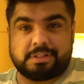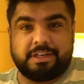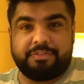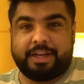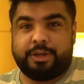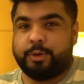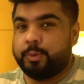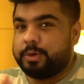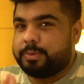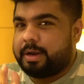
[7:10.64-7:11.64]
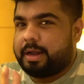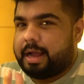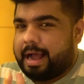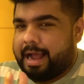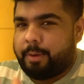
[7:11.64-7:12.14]
sniff, I knew it.
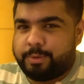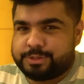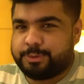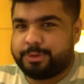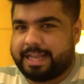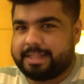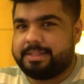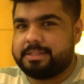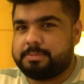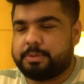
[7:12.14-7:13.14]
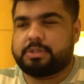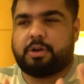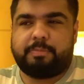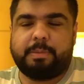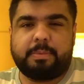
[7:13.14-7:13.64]
I was going to get this because a lot of
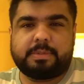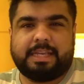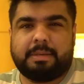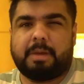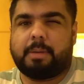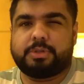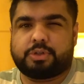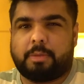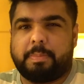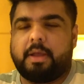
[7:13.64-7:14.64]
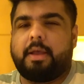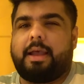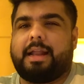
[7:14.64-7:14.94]
people were saying barbershop, and